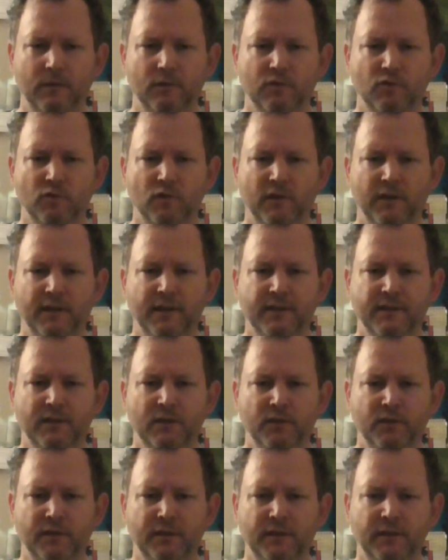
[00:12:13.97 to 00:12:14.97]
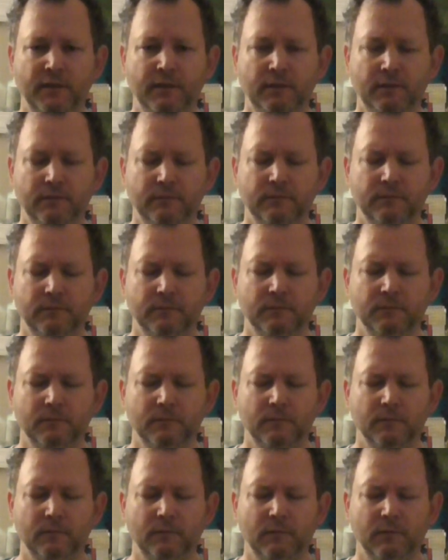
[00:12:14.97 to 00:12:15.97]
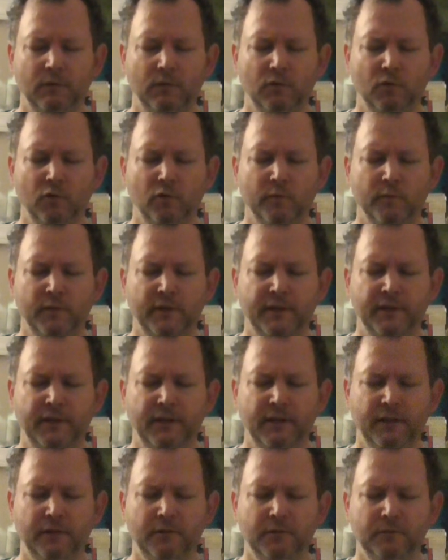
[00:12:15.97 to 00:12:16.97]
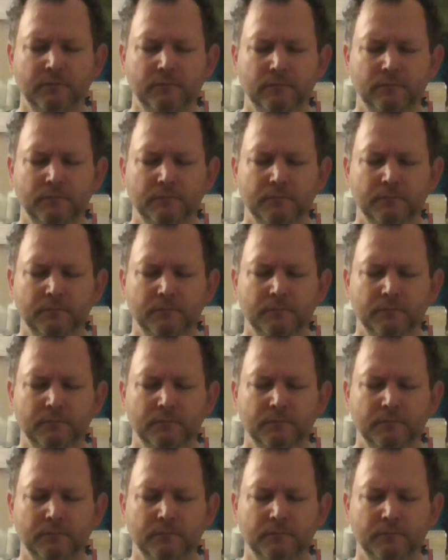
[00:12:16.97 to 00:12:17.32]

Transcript: Strong exhale at the end. Normal inhale.